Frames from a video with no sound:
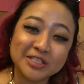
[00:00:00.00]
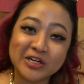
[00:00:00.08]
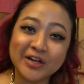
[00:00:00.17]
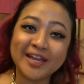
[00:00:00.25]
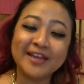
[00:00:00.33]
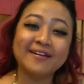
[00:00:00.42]

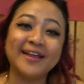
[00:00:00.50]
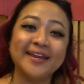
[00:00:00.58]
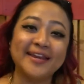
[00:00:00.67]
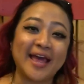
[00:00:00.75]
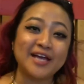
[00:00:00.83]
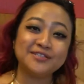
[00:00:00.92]
Joint here in
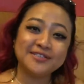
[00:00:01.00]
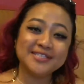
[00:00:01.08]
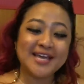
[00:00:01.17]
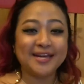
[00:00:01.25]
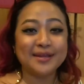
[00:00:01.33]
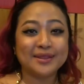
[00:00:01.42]
Nashville,
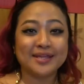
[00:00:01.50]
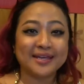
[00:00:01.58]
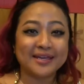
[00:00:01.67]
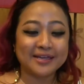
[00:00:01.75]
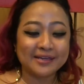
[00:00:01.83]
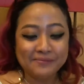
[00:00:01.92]

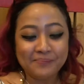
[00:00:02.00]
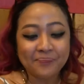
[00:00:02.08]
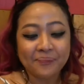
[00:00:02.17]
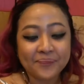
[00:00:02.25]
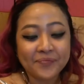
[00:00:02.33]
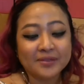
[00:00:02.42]
Tennessee.
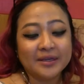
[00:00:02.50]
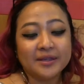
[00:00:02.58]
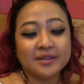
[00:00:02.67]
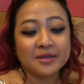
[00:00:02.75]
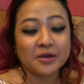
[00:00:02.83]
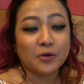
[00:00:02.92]

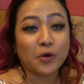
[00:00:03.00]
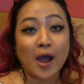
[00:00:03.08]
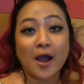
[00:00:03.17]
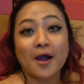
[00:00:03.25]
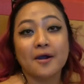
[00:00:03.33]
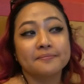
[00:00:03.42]
So
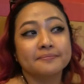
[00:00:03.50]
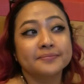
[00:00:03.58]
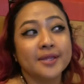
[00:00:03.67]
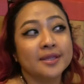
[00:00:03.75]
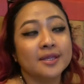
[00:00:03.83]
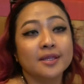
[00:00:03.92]

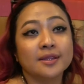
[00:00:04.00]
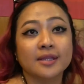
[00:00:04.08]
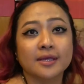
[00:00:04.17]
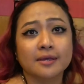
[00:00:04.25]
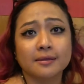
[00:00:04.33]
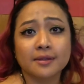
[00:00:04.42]
this is
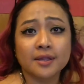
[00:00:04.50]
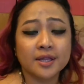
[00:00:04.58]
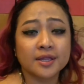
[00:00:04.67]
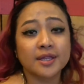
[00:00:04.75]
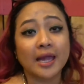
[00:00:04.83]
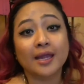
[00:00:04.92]
the
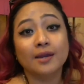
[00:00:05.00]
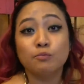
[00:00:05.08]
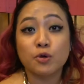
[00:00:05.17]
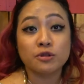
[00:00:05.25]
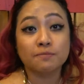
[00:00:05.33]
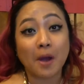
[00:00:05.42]
second
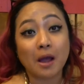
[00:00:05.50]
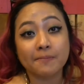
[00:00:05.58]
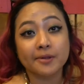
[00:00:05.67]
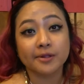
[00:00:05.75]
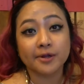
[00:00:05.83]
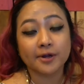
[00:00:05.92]
most
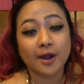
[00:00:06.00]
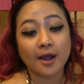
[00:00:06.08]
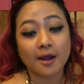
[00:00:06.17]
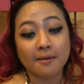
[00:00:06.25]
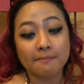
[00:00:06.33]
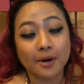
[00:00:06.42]
popular
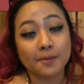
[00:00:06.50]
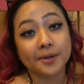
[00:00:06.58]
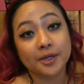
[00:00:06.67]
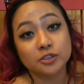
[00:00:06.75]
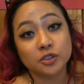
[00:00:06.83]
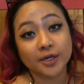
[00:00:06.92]

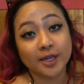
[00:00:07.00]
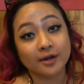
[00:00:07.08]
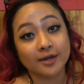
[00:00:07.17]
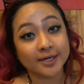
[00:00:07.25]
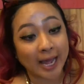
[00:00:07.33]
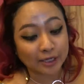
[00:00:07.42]
barbecue joint here
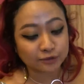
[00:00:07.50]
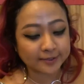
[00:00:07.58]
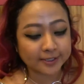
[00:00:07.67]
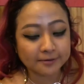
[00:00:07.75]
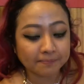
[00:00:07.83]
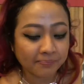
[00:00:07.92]
in
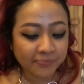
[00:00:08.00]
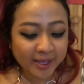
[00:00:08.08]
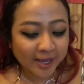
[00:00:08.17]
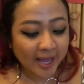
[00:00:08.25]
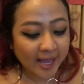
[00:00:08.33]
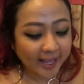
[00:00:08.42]
Nashville.
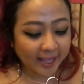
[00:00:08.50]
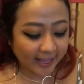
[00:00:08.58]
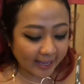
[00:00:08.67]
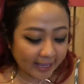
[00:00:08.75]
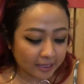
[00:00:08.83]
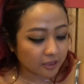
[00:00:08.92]

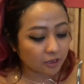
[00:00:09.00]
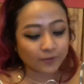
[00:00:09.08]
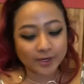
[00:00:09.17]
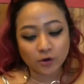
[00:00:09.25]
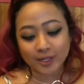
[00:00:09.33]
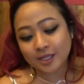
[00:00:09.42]
And since
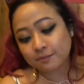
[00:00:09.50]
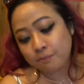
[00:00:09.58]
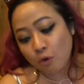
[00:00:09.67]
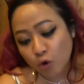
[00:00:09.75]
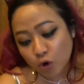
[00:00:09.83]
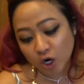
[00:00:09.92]
we don't eat
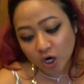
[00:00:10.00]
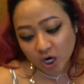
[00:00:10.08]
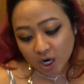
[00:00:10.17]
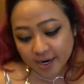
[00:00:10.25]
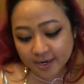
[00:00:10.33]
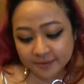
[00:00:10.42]
pork,
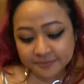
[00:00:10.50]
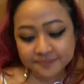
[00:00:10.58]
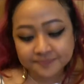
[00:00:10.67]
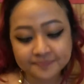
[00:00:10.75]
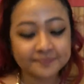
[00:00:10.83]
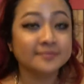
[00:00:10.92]

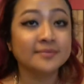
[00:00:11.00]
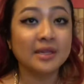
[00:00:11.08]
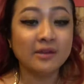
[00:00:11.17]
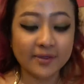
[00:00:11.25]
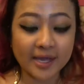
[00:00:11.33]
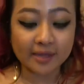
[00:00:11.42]

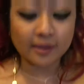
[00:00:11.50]
we